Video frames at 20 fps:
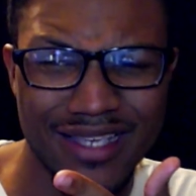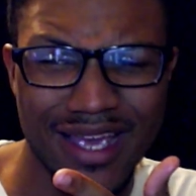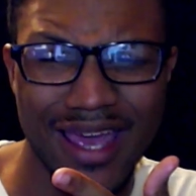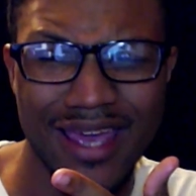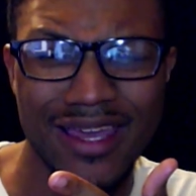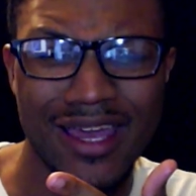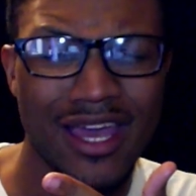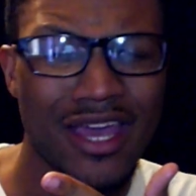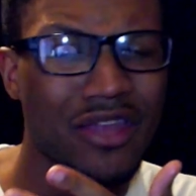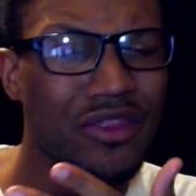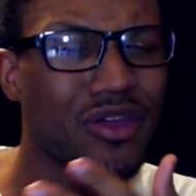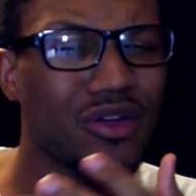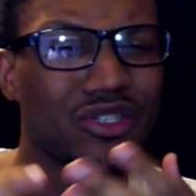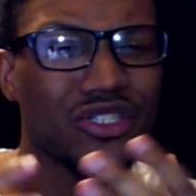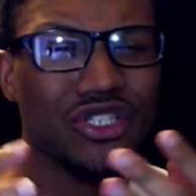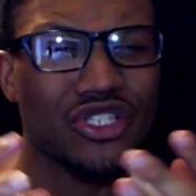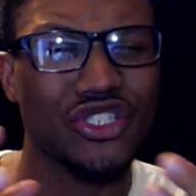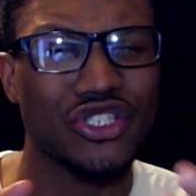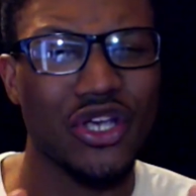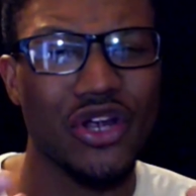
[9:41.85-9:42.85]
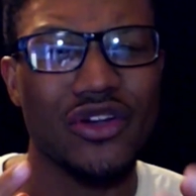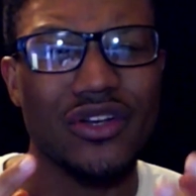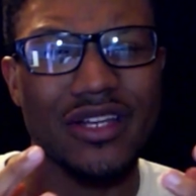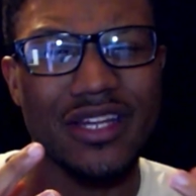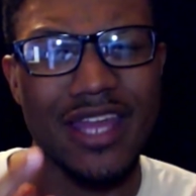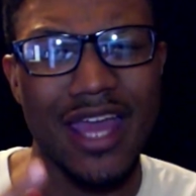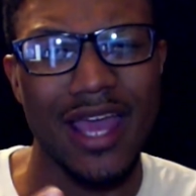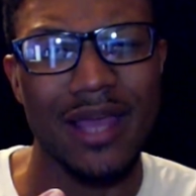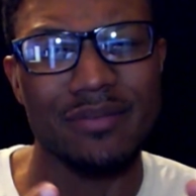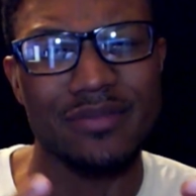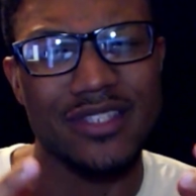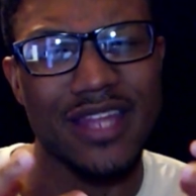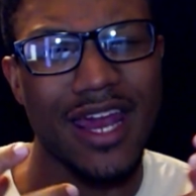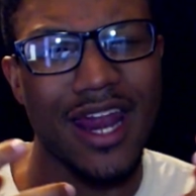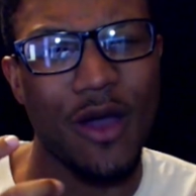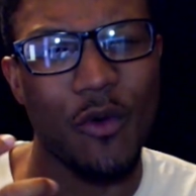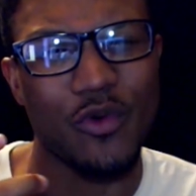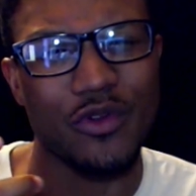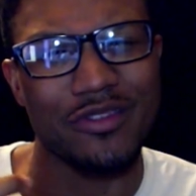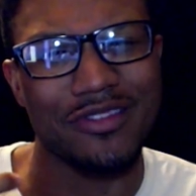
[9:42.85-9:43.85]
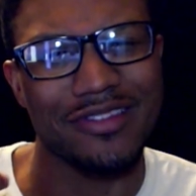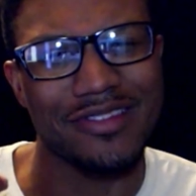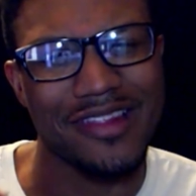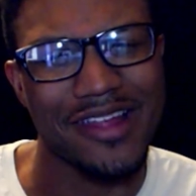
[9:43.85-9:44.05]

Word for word: Like, there are just certain games that I would